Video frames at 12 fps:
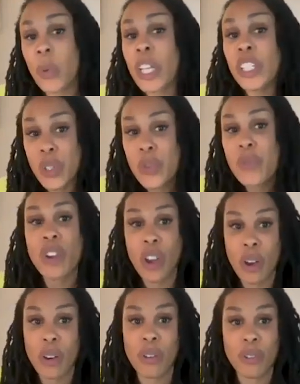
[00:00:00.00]
we do
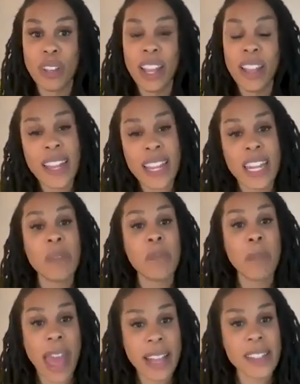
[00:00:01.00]
know that it
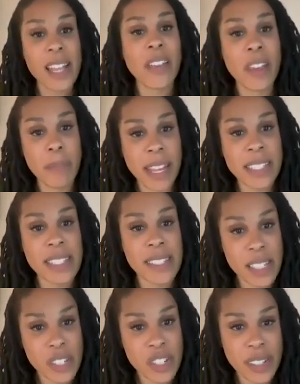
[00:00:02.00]
impacts how they make
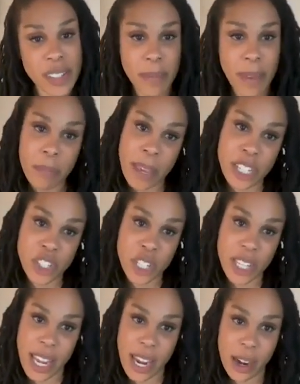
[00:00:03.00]
decisions about patient